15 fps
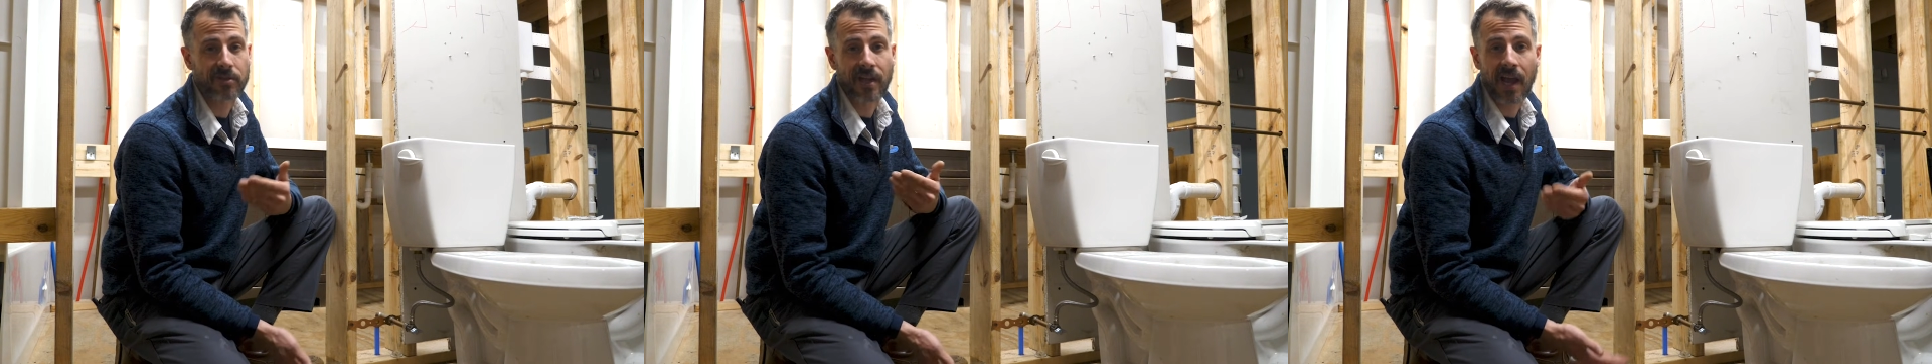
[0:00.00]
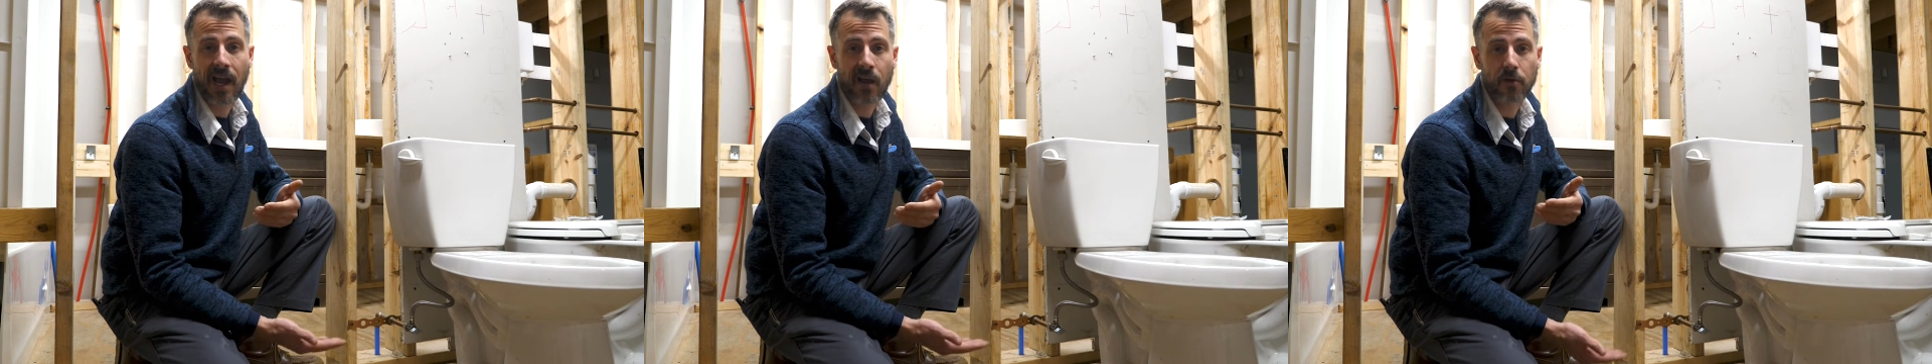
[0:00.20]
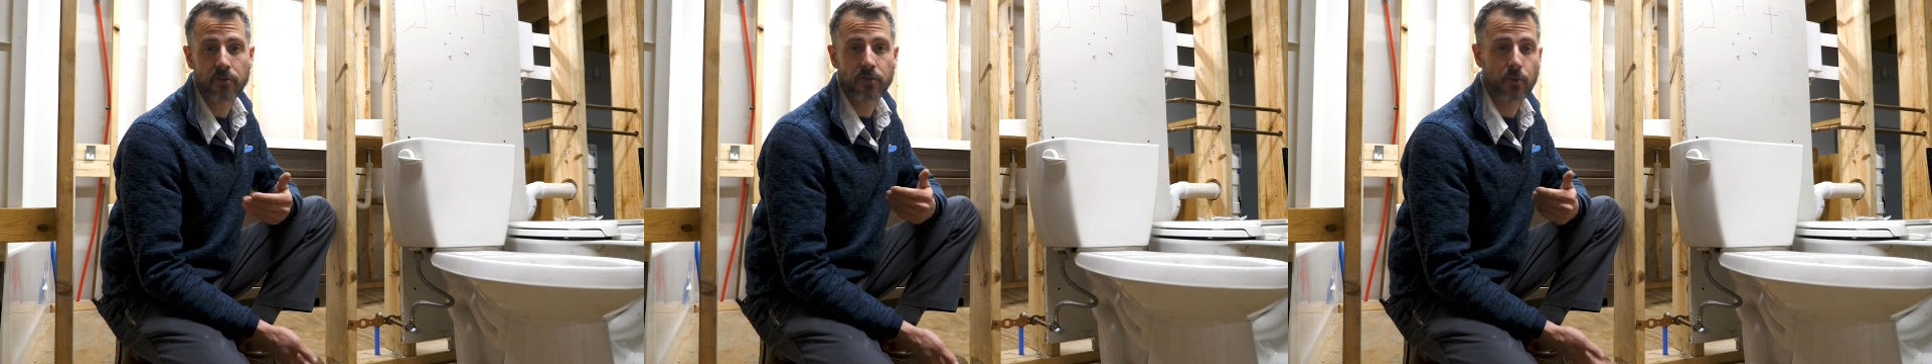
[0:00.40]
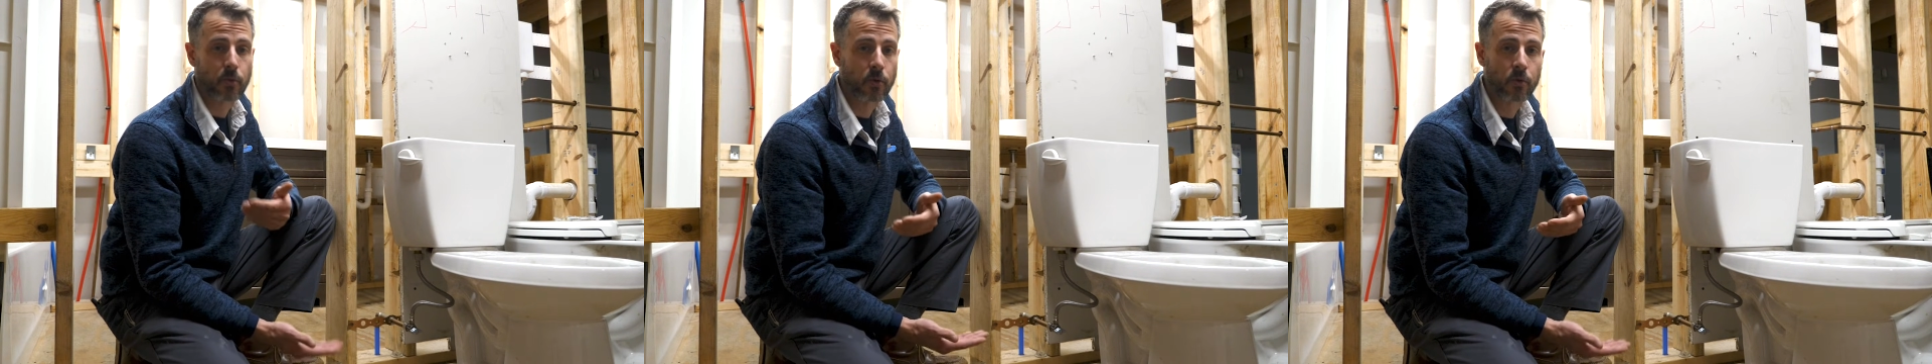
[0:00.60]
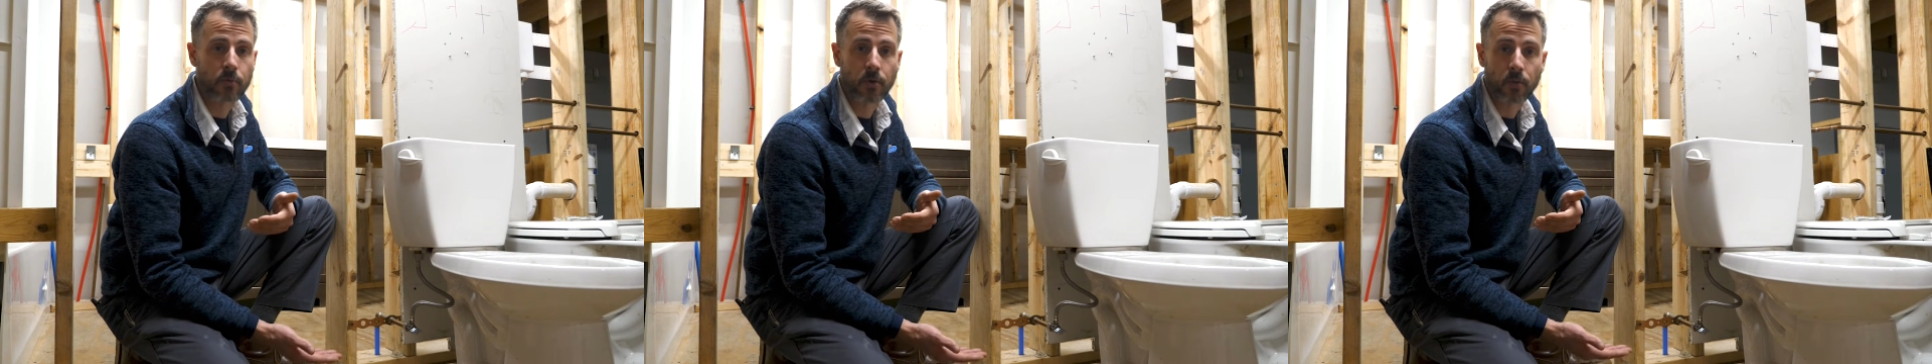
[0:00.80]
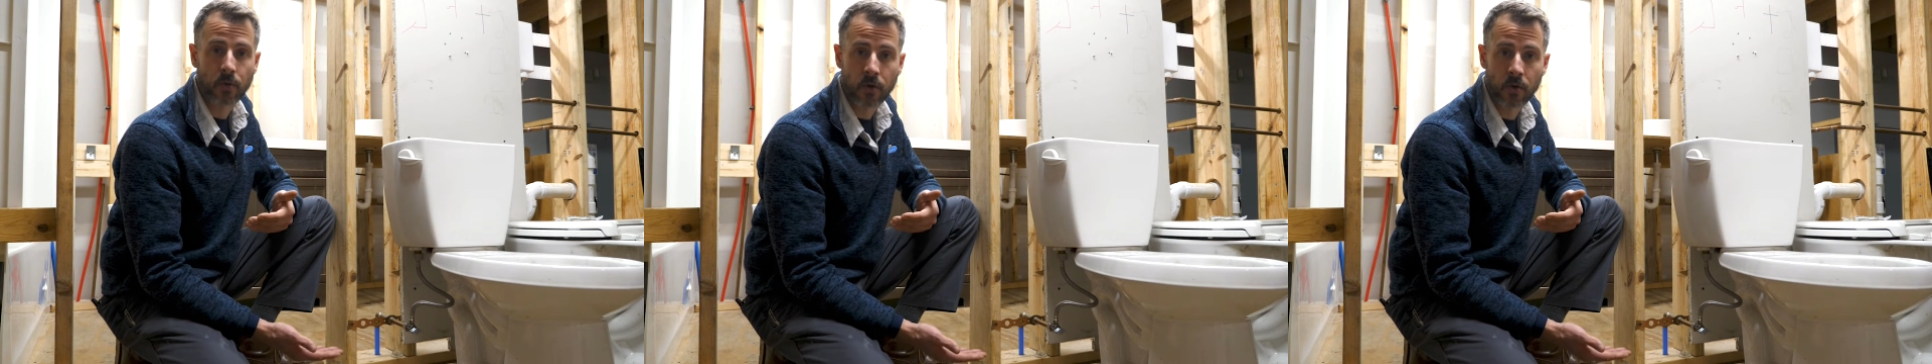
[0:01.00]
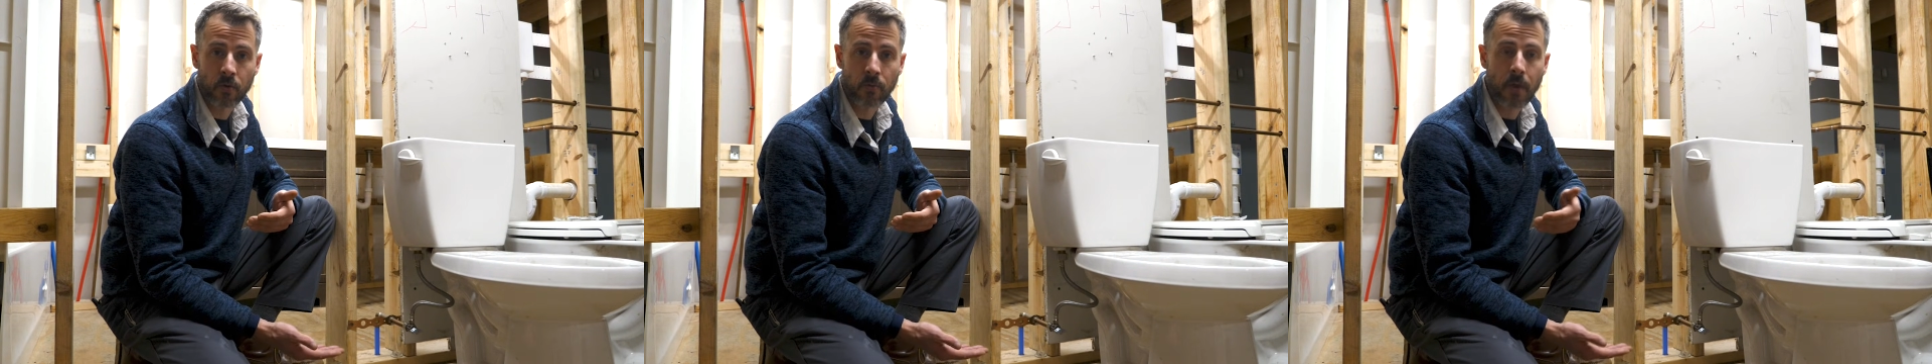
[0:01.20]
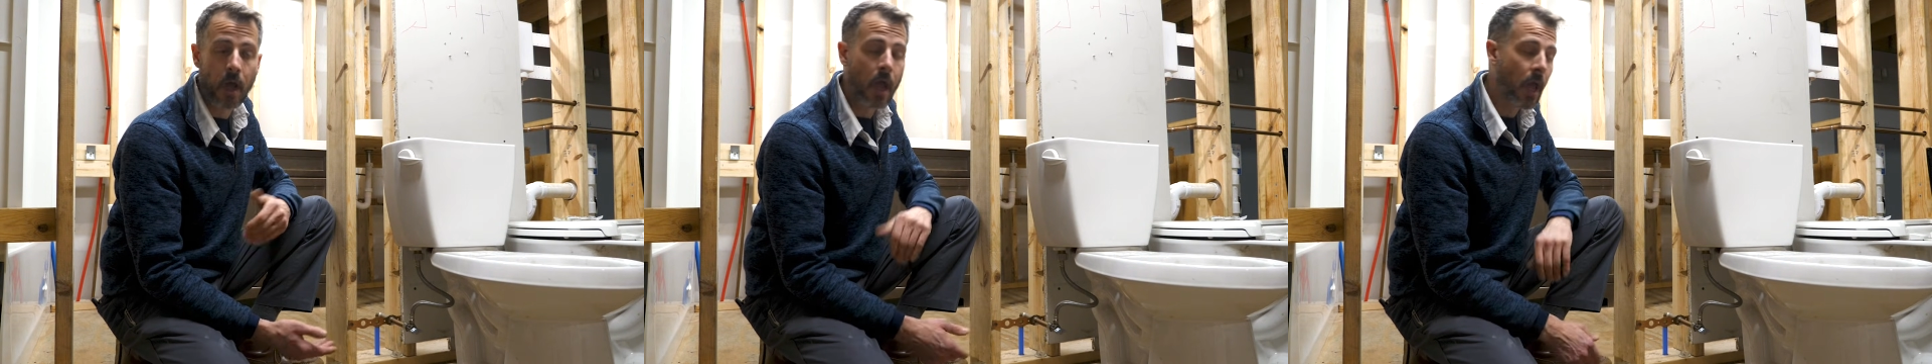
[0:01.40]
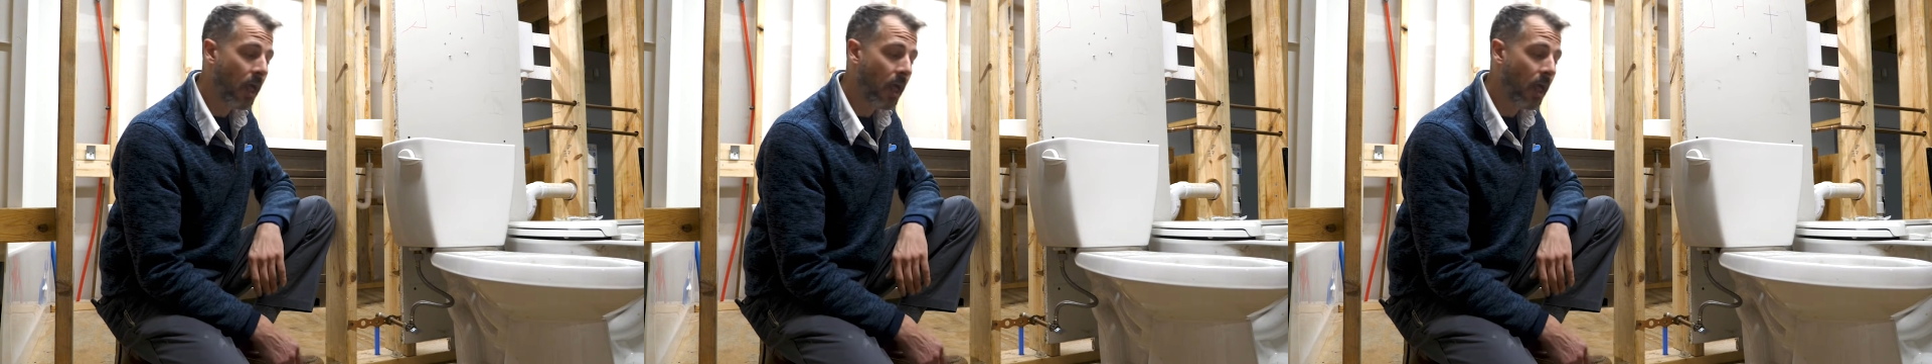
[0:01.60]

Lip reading: to house or room to room.